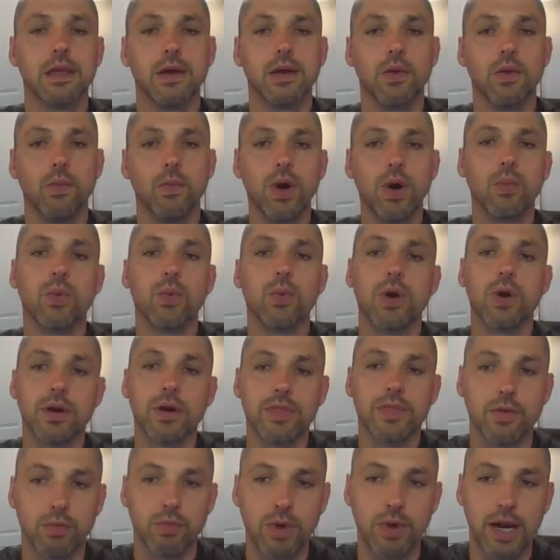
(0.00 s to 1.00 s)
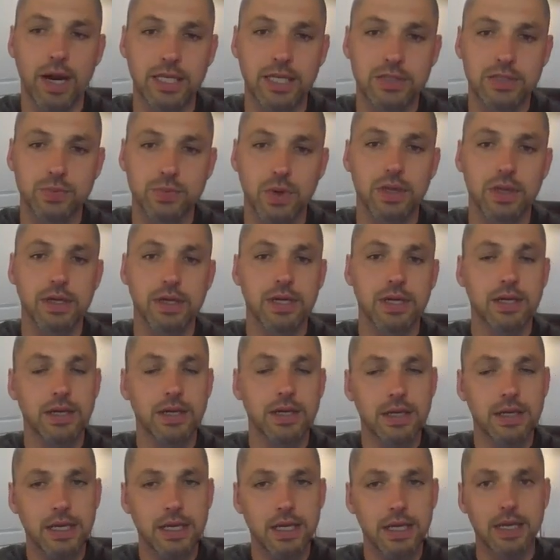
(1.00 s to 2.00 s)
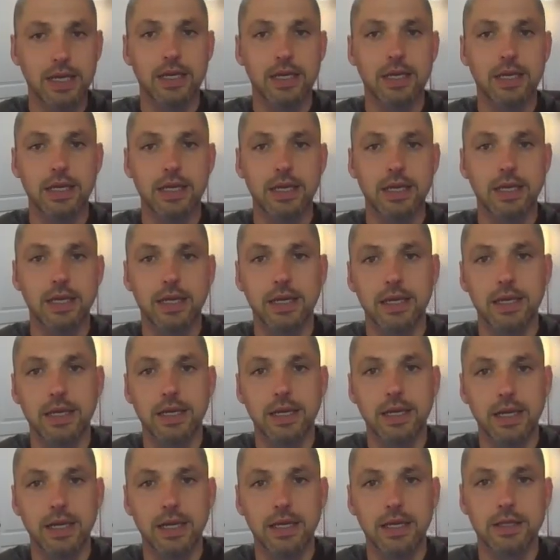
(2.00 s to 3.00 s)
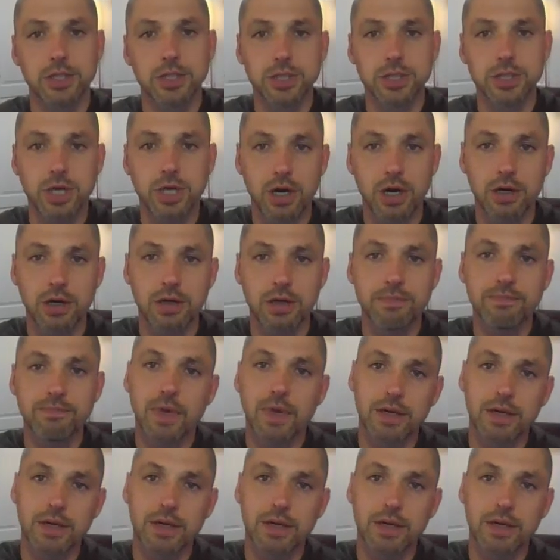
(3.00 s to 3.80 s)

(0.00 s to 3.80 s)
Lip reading: What were the rights? Well, in the Charter,